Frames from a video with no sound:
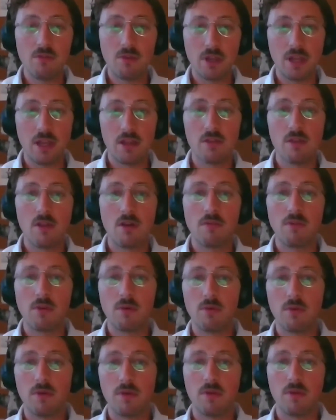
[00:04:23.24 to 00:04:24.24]
this
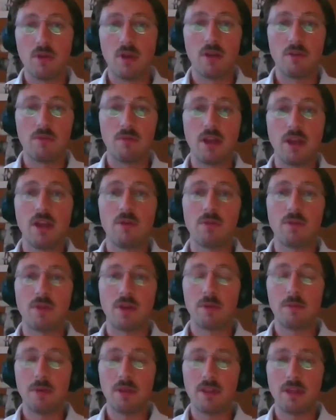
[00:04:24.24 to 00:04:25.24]
novel
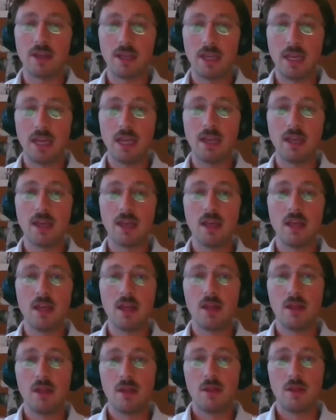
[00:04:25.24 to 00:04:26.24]
radiotherapy technique.
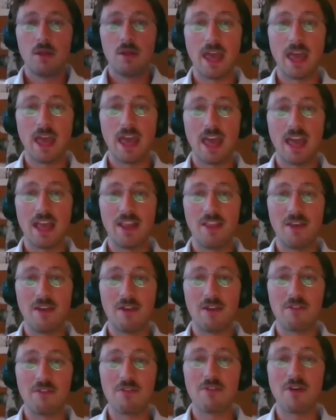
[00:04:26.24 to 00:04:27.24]
And
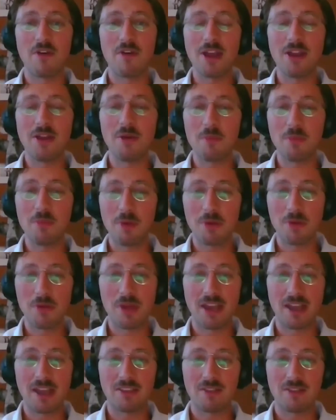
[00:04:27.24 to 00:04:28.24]
the final
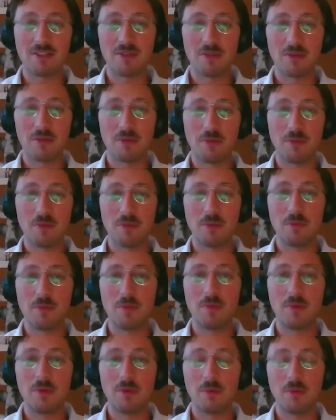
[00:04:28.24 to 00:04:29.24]
project,
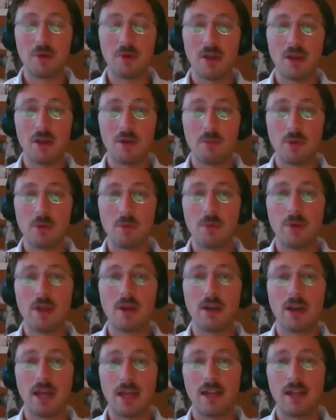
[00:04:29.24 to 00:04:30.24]
what we
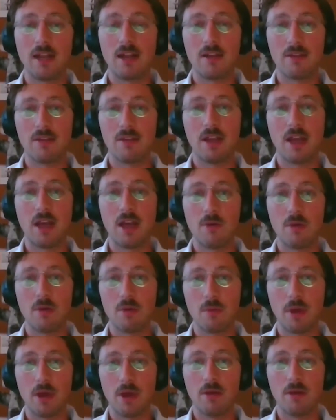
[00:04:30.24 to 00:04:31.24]
are analyzing now as
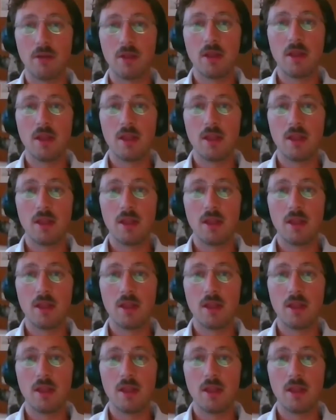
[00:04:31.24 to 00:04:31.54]
well,